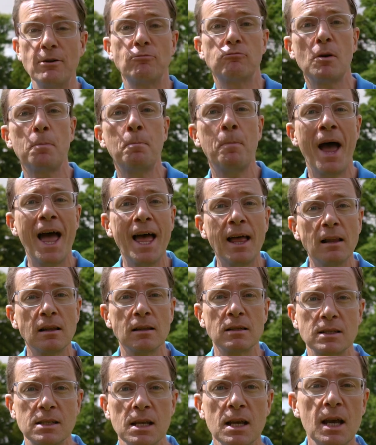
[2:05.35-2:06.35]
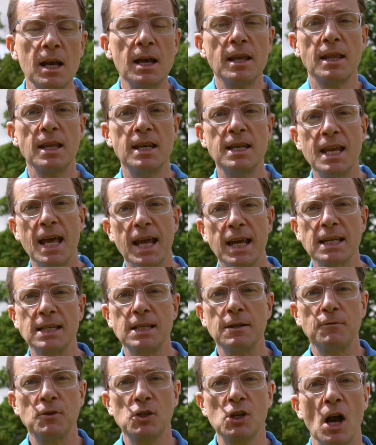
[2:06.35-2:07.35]
repels the
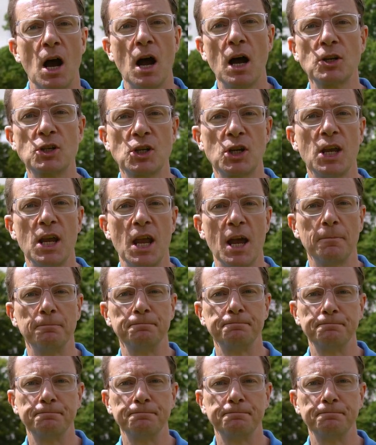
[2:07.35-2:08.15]
negative charge here.